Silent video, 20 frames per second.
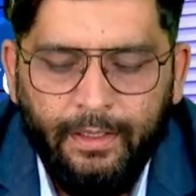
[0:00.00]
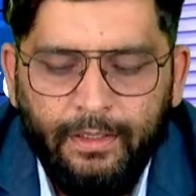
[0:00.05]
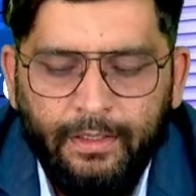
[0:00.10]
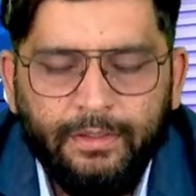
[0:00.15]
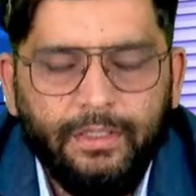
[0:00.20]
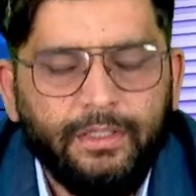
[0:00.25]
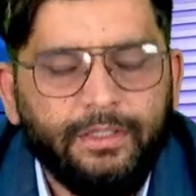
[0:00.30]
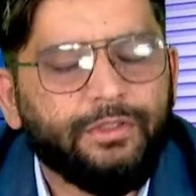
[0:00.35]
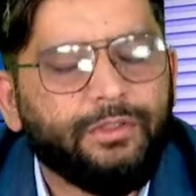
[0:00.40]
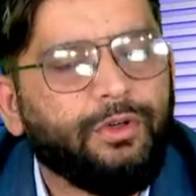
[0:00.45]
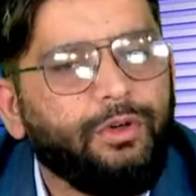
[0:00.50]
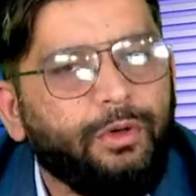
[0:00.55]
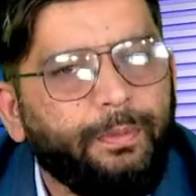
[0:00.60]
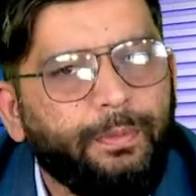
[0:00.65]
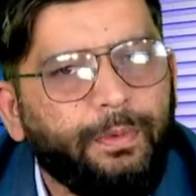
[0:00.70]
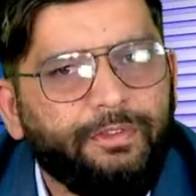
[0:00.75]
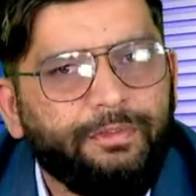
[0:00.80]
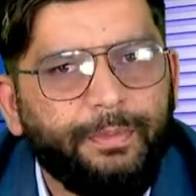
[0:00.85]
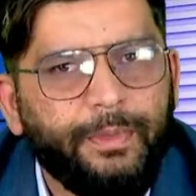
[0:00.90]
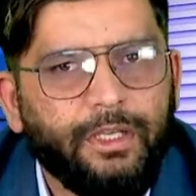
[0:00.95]
The scope
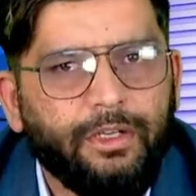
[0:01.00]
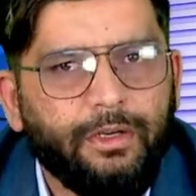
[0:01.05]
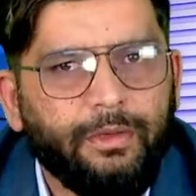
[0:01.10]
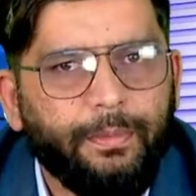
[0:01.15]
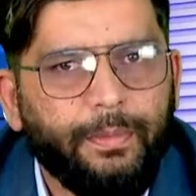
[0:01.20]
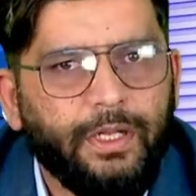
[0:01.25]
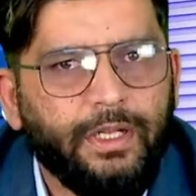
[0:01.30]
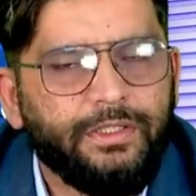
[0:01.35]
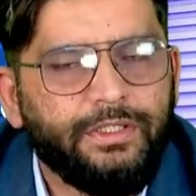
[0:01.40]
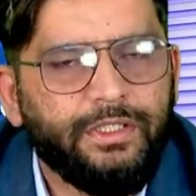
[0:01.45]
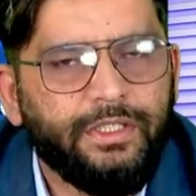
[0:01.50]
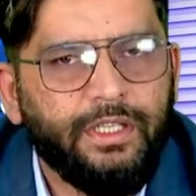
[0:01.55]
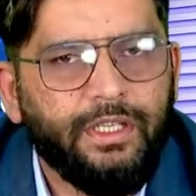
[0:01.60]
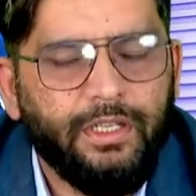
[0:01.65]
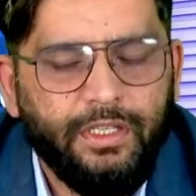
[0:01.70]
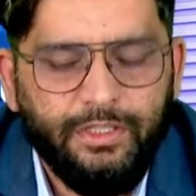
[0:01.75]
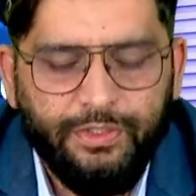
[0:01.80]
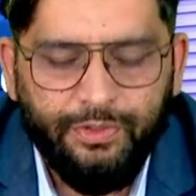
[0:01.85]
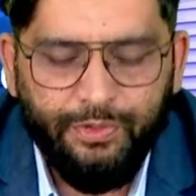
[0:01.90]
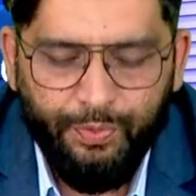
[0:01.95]
of microbiology
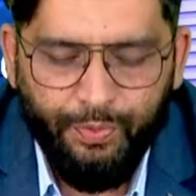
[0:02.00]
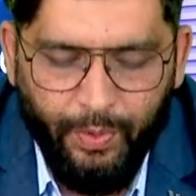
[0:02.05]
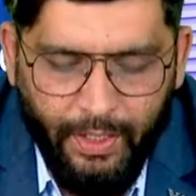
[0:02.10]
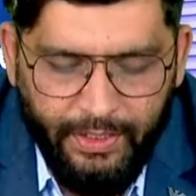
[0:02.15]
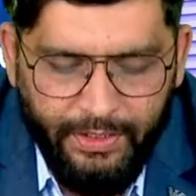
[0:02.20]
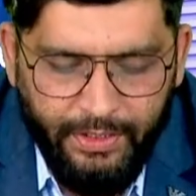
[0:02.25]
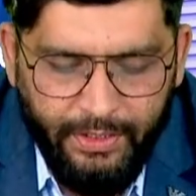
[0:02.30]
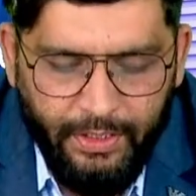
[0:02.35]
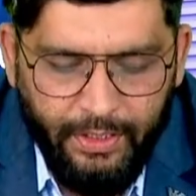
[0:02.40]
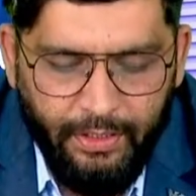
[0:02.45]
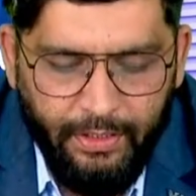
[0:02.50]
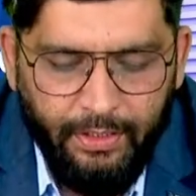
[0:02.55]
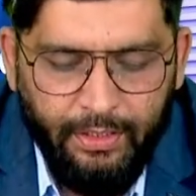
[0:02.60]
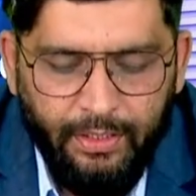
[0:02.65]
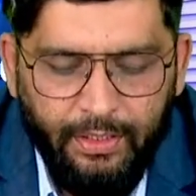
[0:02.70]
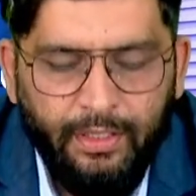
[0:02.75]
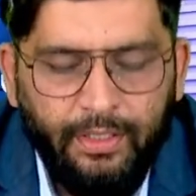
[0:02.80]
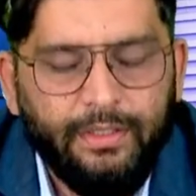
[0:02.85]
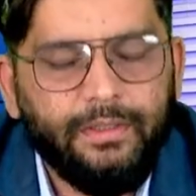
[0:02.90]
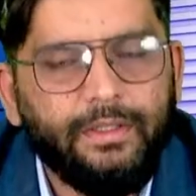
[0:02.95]
is vast.
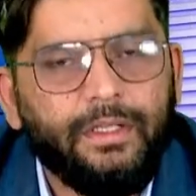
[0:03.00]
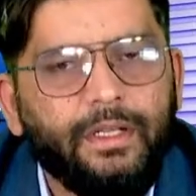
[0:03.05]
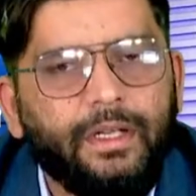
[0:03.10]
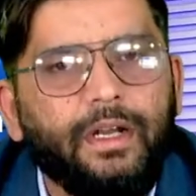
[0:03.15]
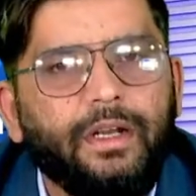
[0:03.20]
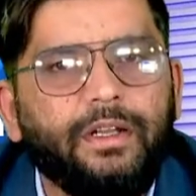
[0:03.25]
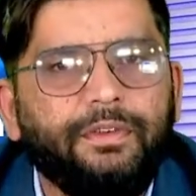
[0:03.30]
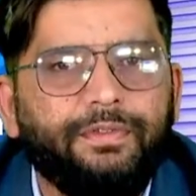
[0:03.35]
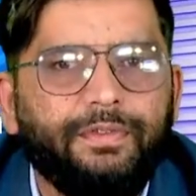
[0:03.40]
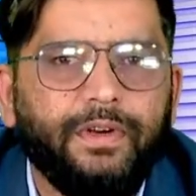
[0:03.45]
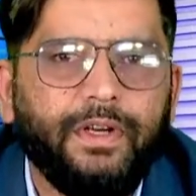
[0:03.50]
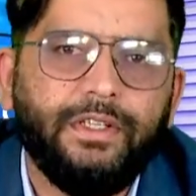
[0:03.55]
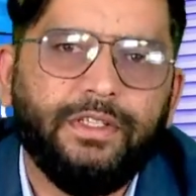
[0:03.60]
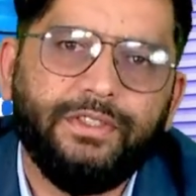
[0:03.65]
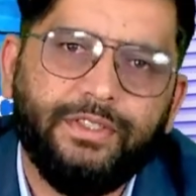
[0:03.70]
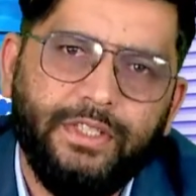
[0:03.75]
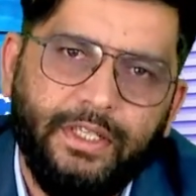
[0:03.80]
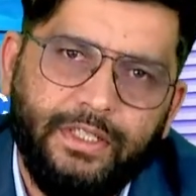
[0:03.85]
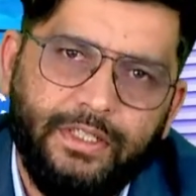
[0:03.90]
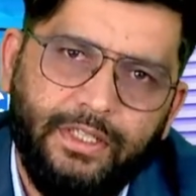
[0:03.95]
There are different
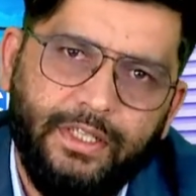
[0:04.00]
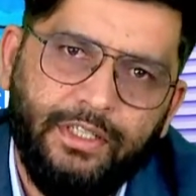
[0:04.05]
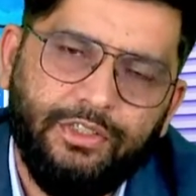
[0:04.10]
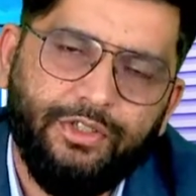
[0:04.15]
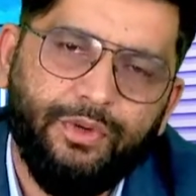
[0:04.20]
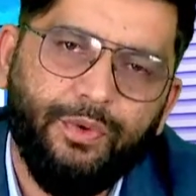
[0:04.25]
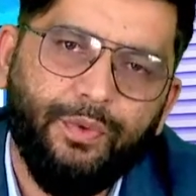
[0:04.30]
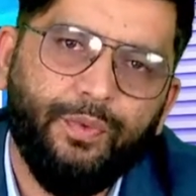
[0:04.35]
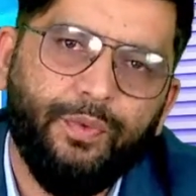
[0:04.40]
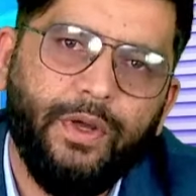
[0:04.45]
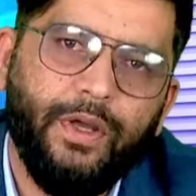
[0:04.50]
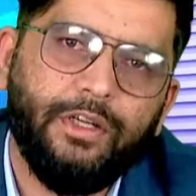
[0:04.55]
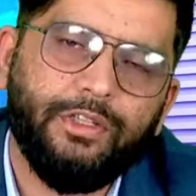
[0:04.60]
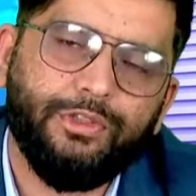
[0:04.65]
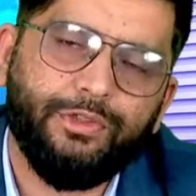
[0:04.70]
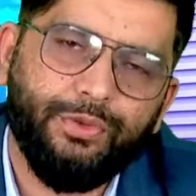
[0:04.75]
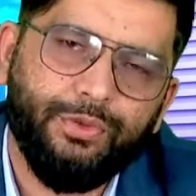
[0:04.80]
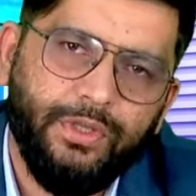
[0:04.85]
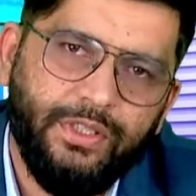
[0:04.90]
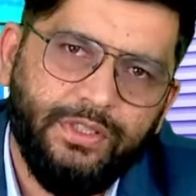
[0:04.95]
sectors where
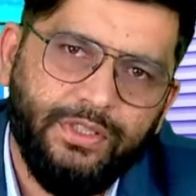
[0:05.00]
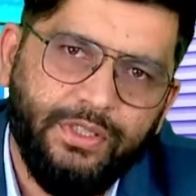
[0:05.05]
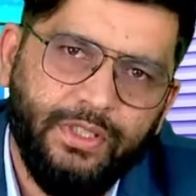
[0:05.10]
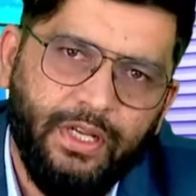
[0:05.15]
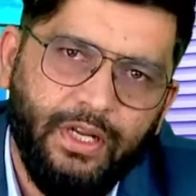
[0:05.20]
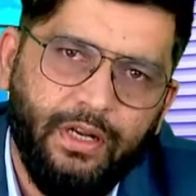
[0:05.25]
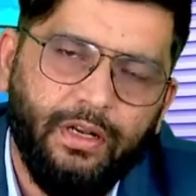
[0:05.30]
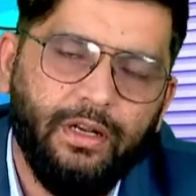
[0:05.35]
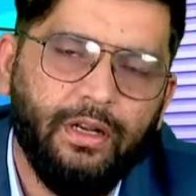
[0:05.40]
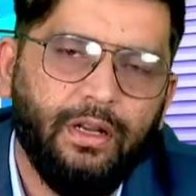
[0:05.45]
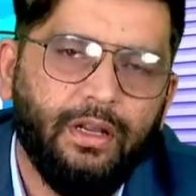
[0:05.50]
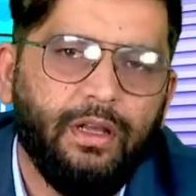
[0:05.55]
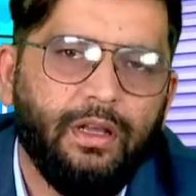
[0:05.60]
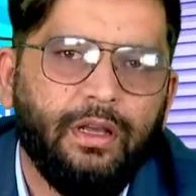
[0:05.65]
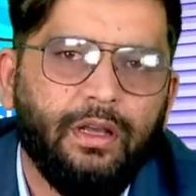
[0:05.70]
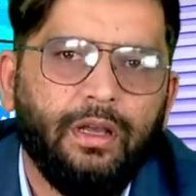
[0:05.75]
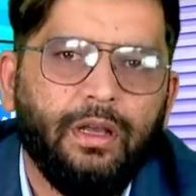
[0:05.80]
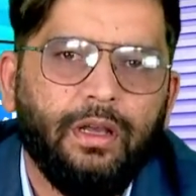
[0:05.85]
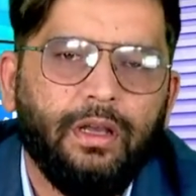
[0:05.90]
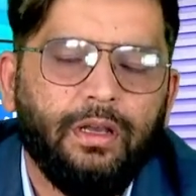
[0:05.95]
students can
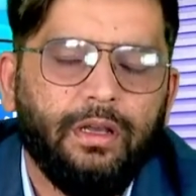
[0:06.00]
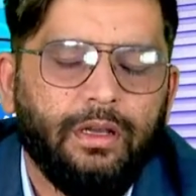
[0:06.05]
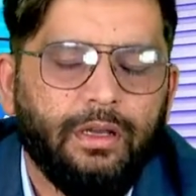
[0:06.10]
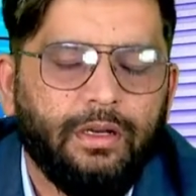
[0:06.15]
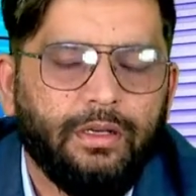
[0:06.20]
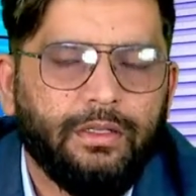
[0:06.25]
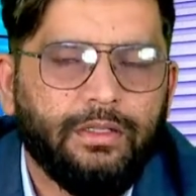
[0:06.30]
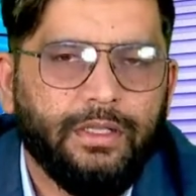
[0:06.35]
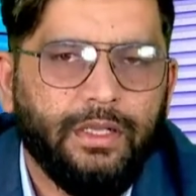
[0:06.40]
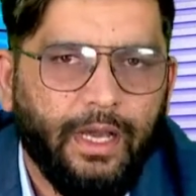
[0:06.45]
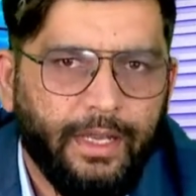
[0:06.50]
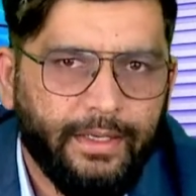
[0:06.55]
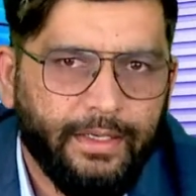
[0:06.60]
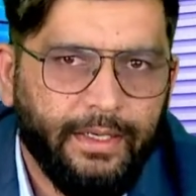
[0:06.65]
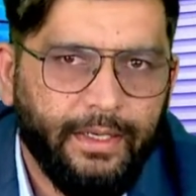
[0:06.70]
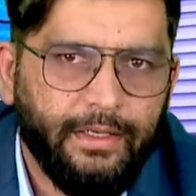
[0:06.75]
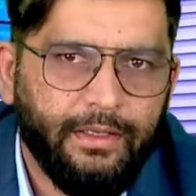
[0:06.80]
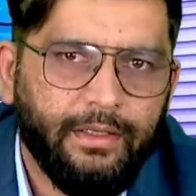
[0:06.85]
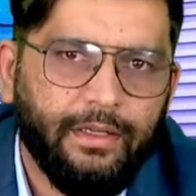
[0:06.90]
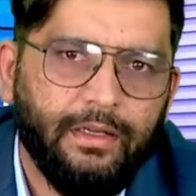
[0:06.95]

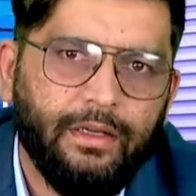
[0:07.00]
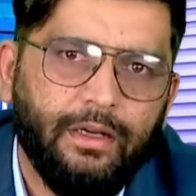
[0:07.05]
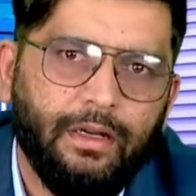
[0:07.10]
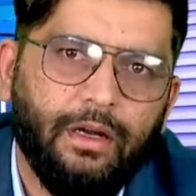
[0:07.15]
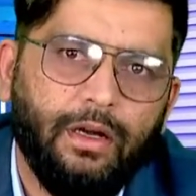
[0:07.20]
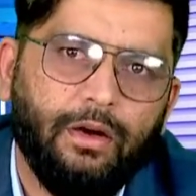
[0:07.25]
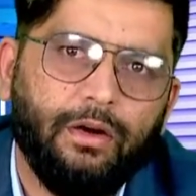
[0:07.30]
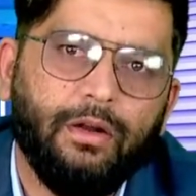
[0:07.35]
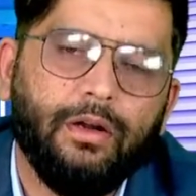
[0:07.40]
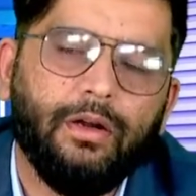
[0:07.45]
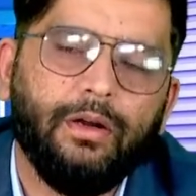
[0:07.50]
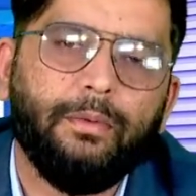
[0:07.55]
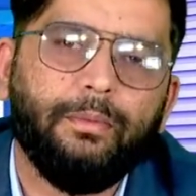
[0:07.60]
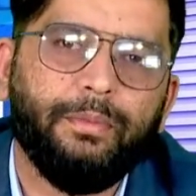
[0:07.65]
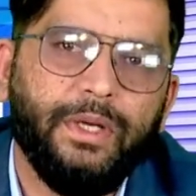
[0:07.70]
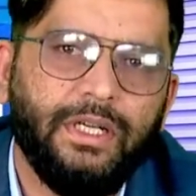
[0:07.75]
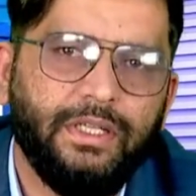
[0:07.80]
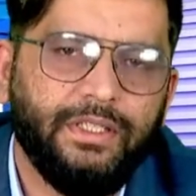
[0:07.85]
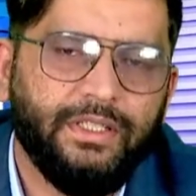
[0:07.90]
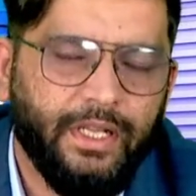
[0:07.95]
target or
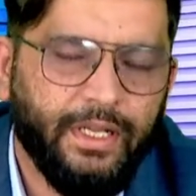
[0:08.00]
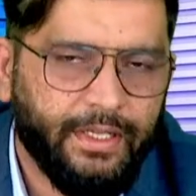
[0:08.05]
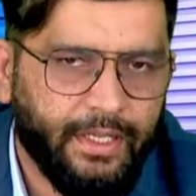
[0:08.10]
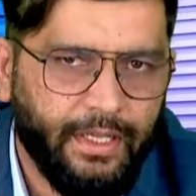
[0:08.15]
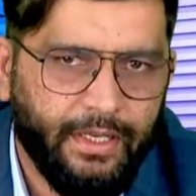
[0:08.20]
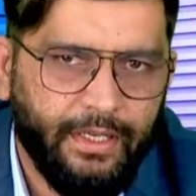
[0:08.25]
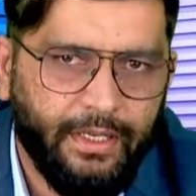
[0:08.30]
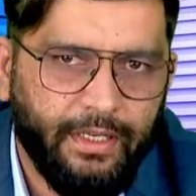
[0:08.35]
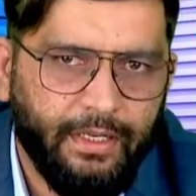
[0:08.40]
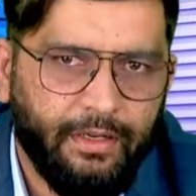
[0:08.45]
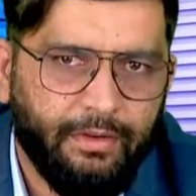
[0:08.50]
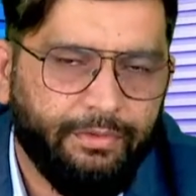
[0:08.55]
build their career.